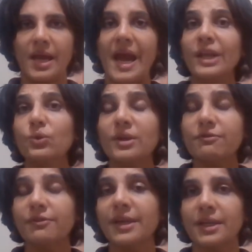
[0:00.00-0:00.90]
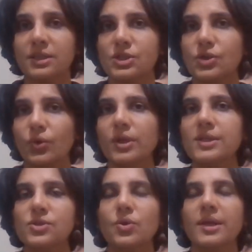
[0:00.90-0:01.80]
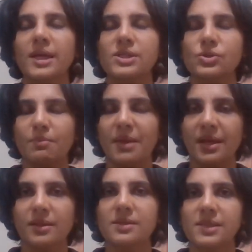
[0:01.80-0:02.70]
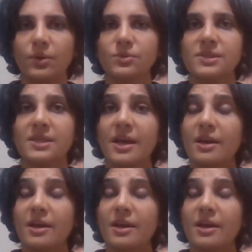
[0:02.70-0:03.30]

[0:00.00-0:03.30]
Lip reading: And you can feel it slowly, slowly as you make these sounds.